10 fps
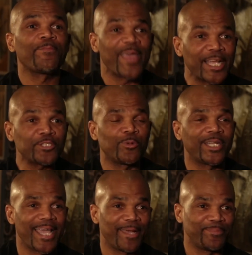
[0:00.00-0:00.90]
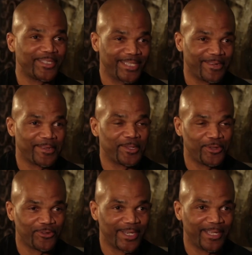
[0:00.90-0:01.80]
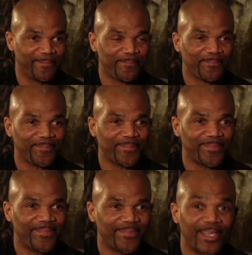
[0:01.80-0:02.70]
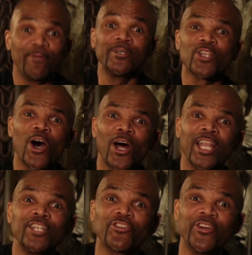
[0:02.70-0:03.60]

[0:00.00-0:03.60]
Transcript: That's what happens here at the dream. It was all a